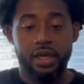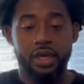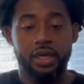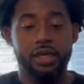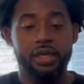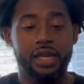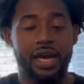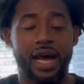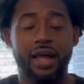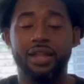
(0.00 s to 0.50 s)
I'll
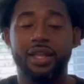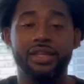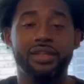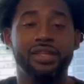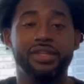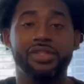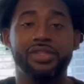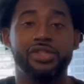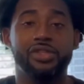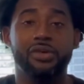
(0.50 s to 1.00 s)
let this
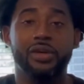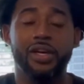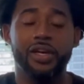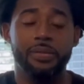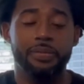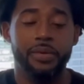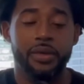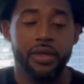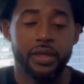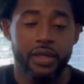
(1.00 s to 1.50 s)
drip
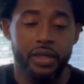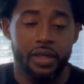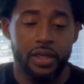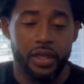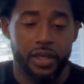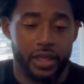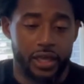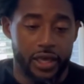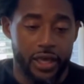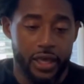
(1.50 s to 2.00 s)

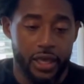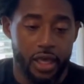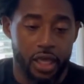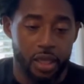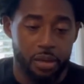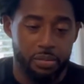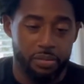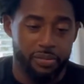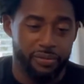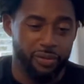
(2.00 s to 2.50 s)

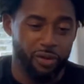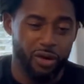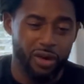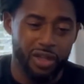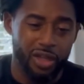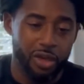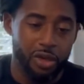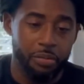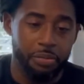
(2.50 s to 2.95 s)
for a little bit,